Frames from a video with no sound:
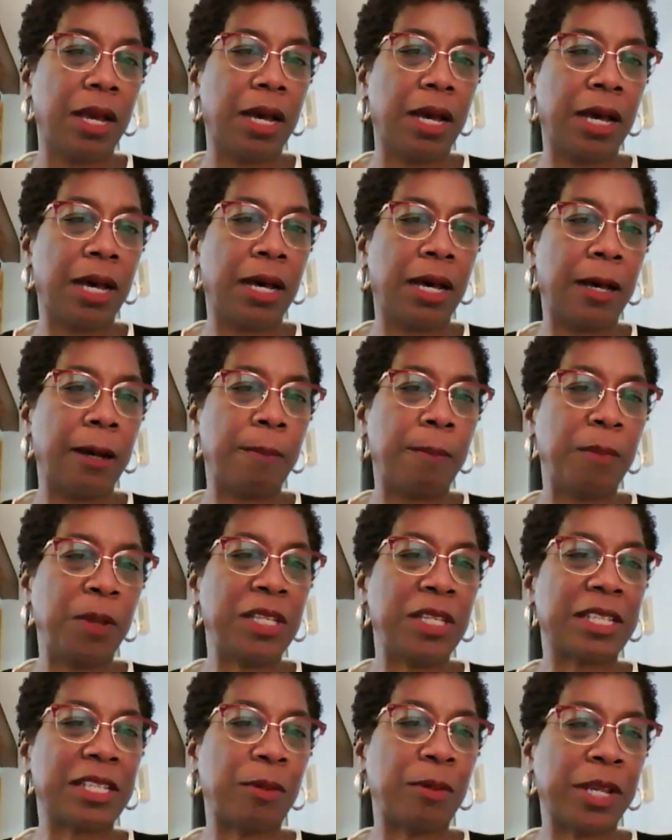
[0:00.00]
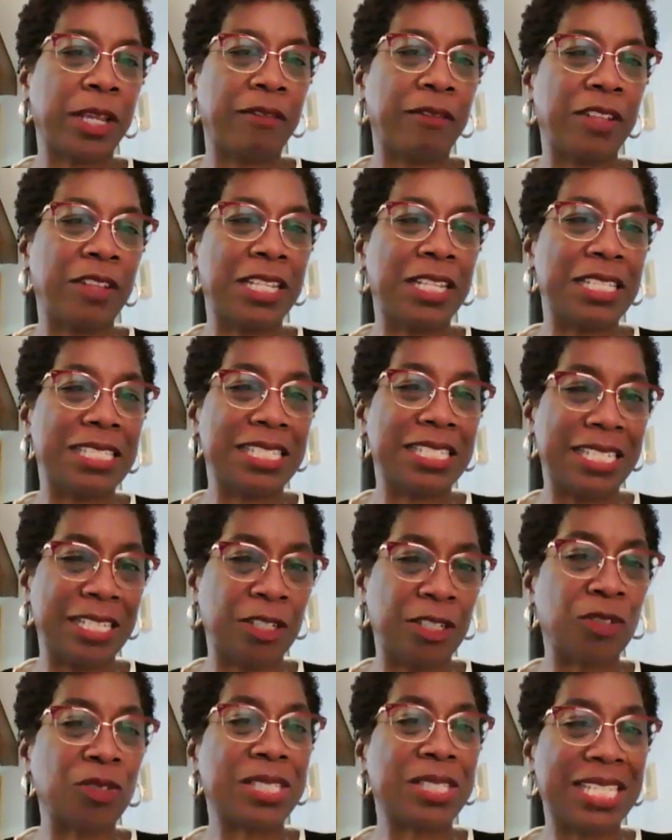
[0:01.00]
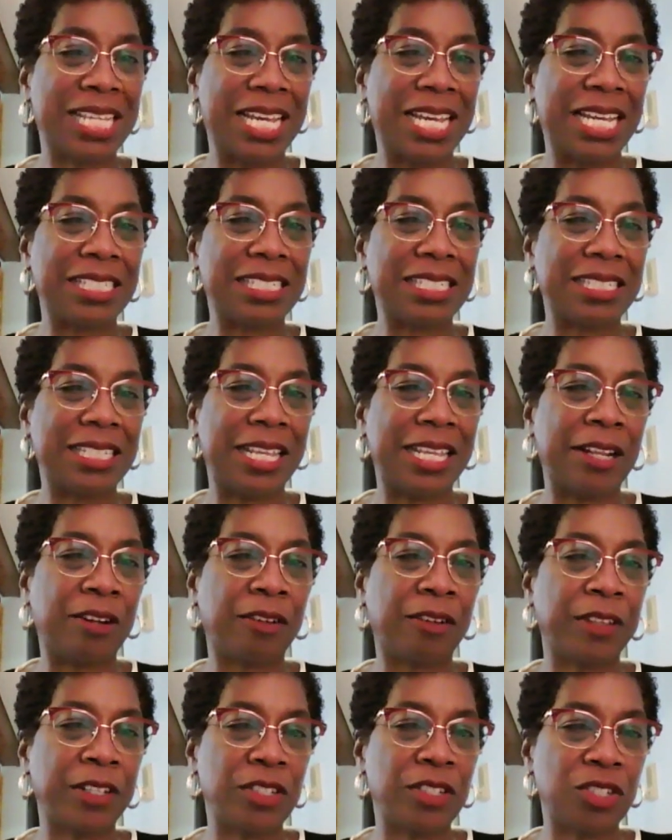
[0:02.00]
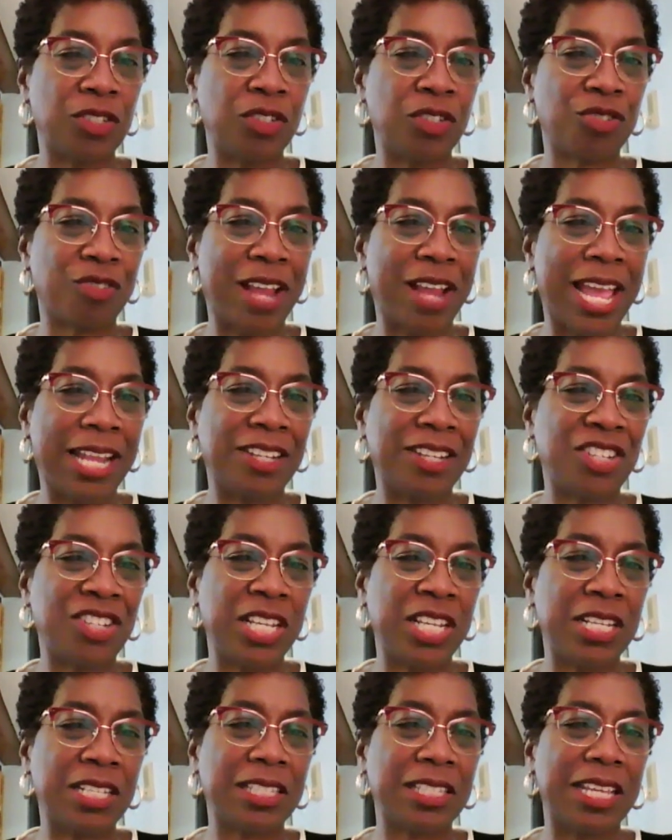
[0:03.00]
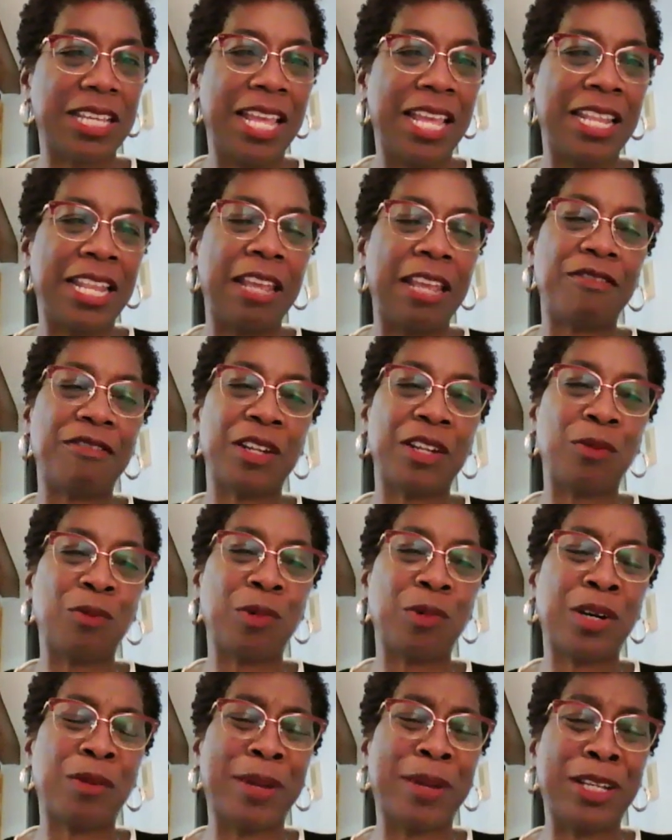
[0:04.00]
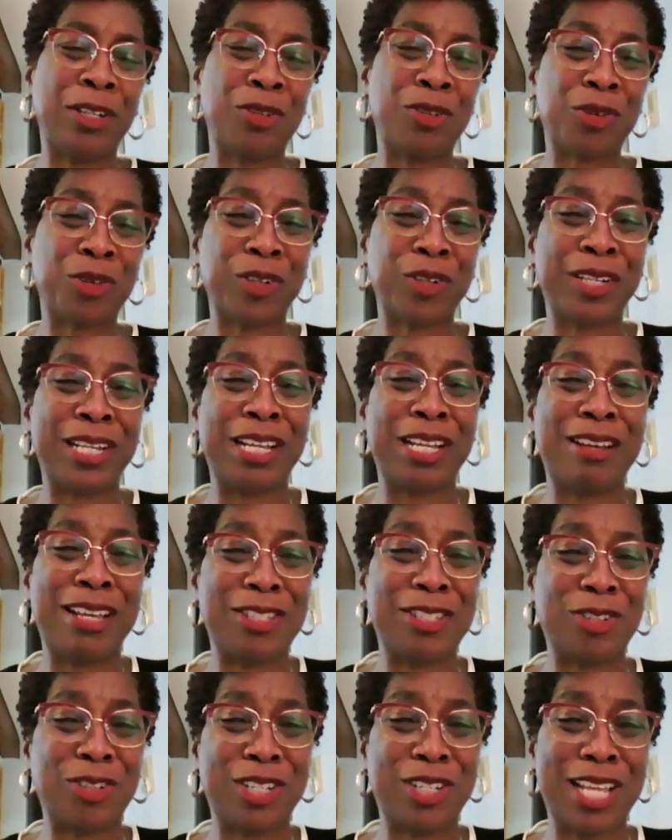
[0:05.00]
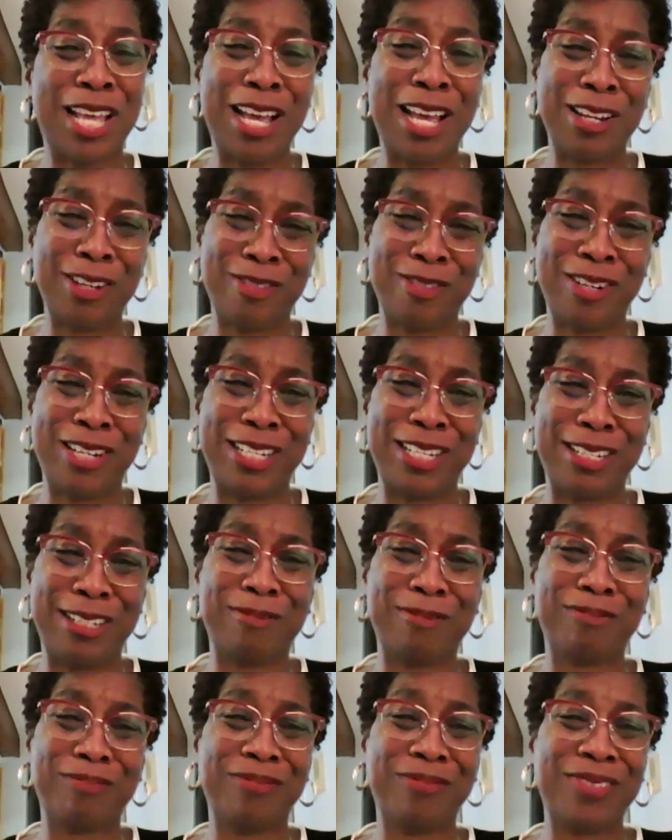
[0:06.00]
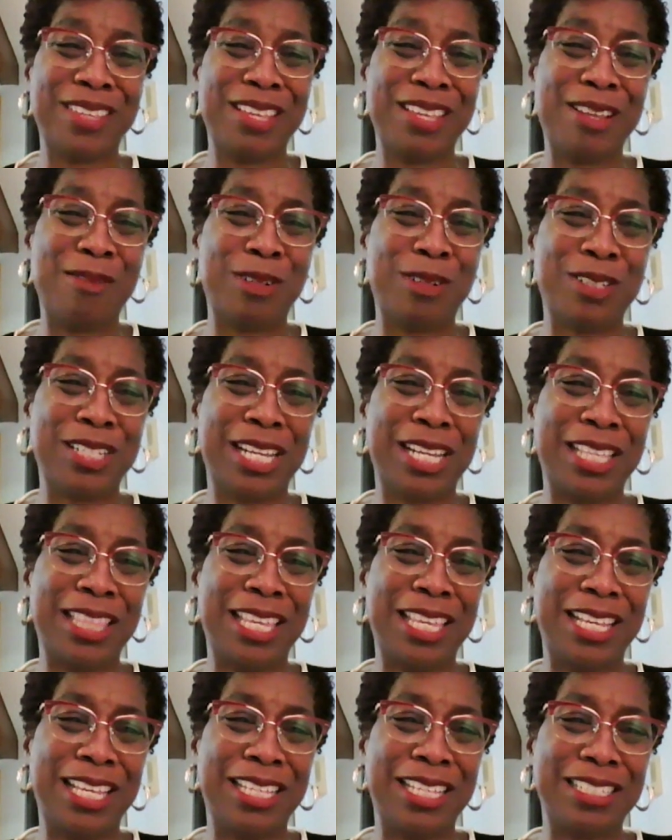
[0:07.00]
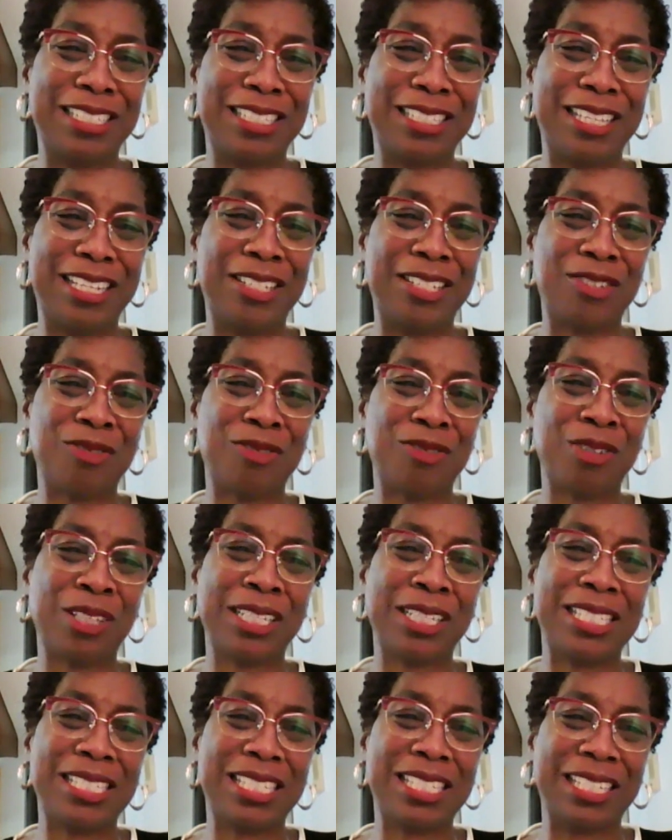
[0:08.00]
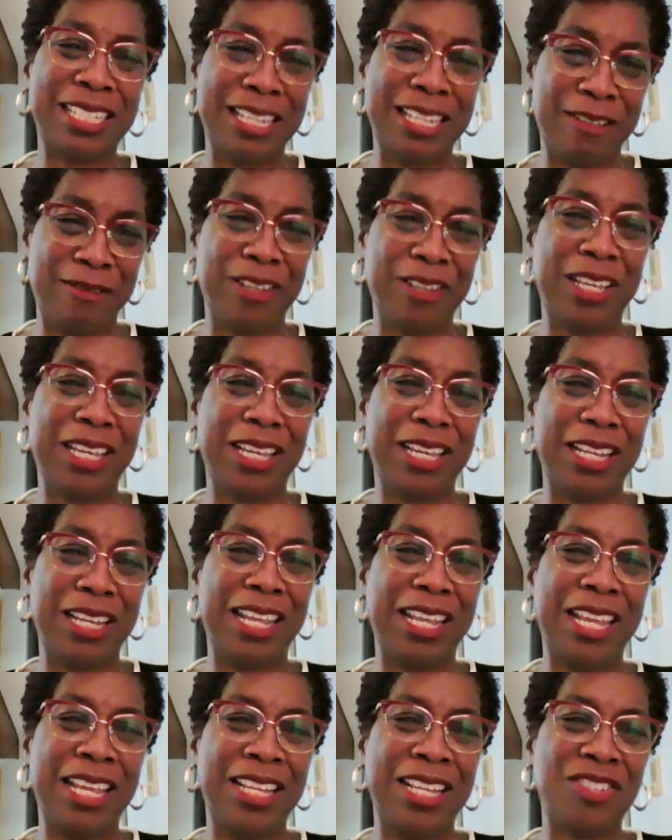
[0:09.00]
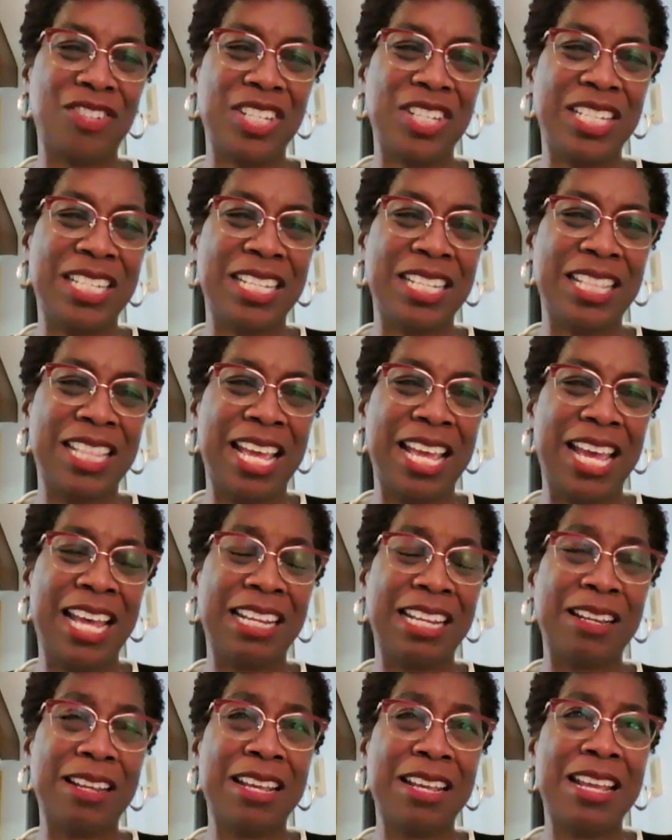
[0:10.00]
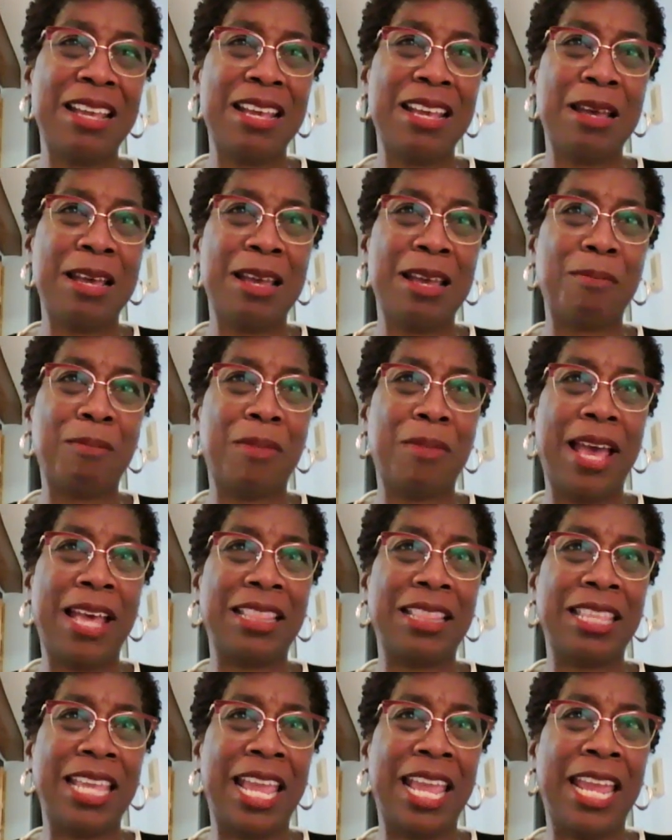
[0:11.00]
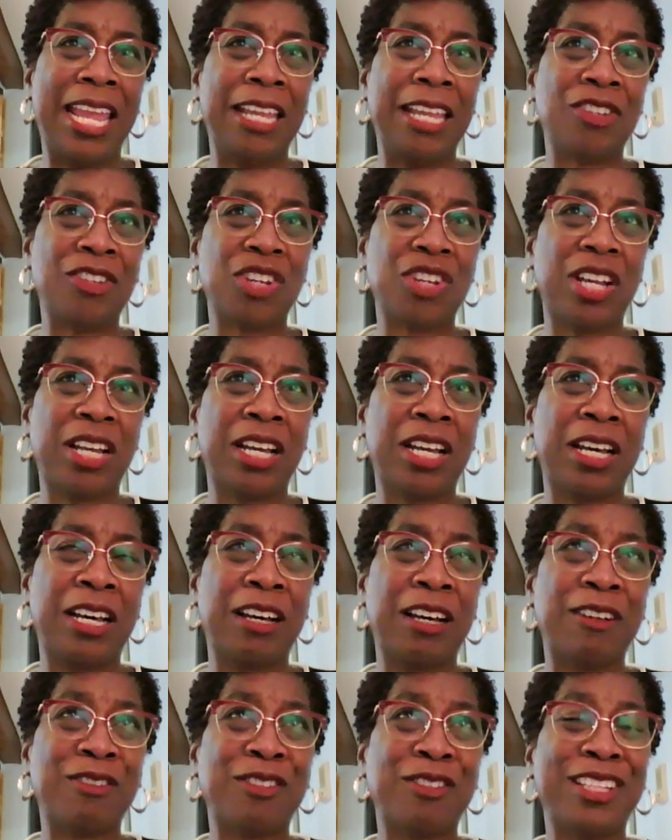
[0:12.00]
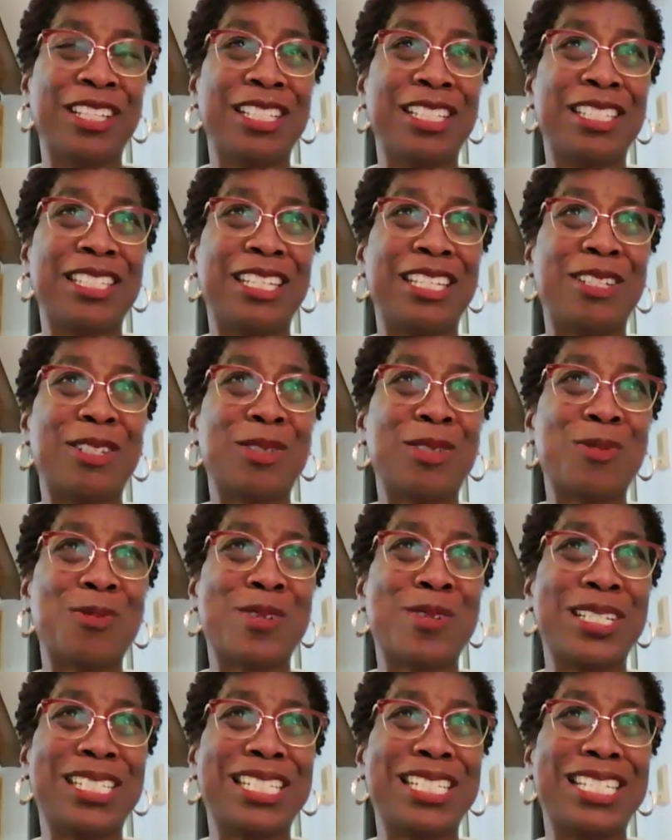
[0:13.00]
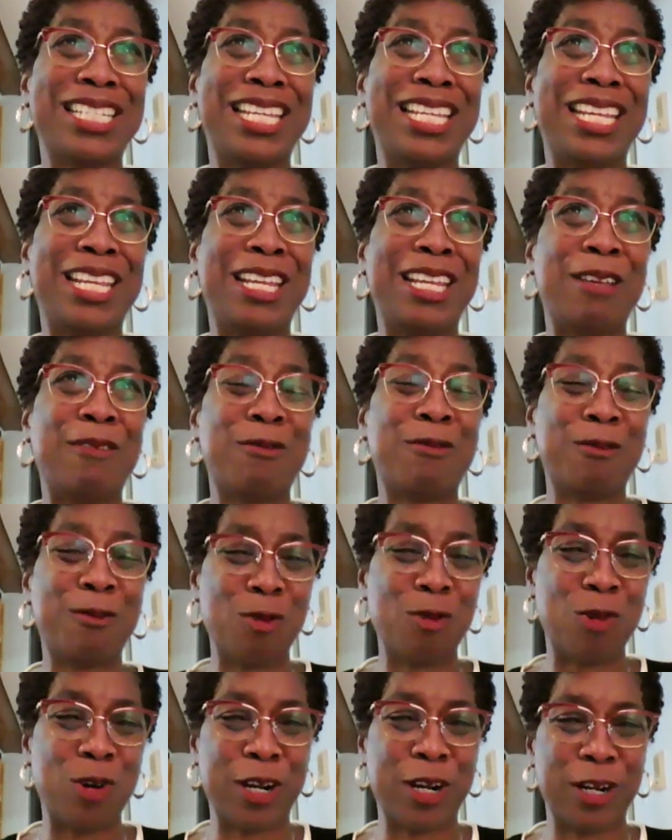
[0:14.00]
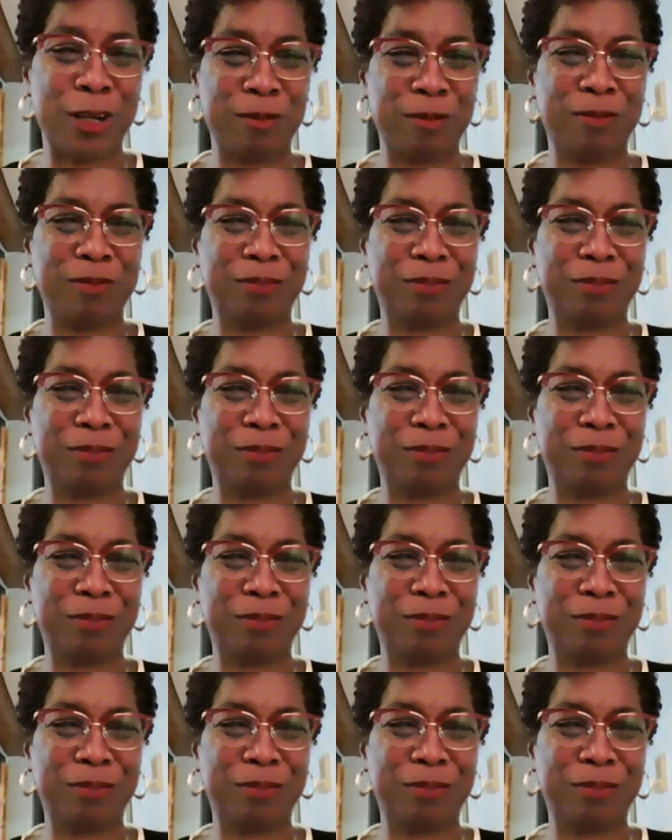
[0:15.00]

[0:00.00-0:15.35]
because they were given the skill sets, the intervention strategies, and they've done well. My daughter now has her doctorate, which I think is really significant. And she did that at the age of, let's see, 24.